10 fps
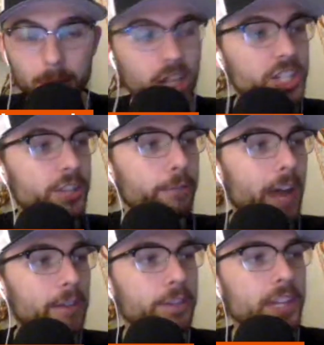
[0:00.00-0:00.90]
But I'll get to the
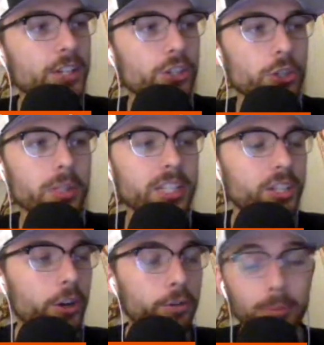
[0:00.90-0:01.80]
five things you need
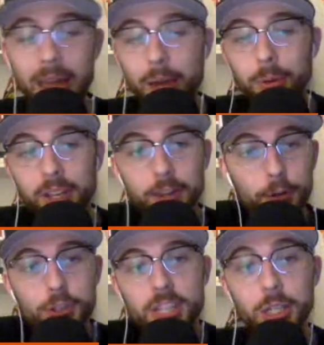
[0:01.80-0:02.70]
to know from that one. And the
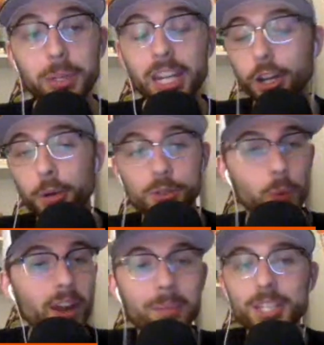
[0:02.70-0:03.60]
first thing you need to know is
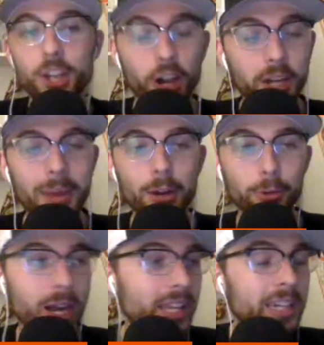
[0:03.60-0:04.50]
what I've been talking about
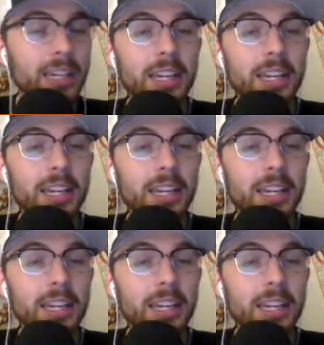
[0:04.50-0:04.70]
already.